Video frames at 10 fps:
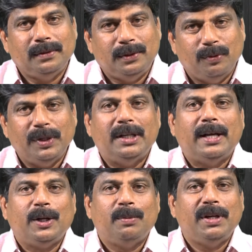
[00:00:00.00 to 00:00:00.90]
to win an
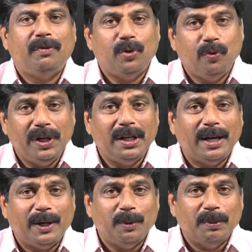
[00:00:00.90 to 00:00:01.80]
argument. If you win an
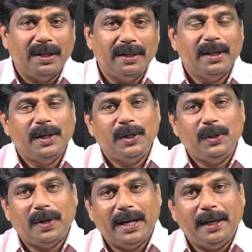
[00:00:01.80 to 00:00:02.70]
argument,
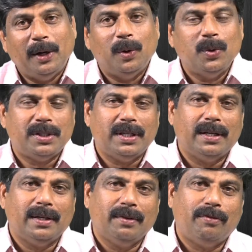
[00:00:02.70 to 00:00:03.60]
you are likely to lose a
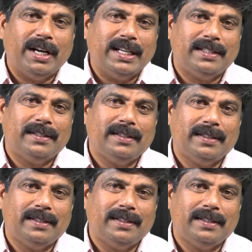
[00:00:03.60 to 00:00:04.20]
friend.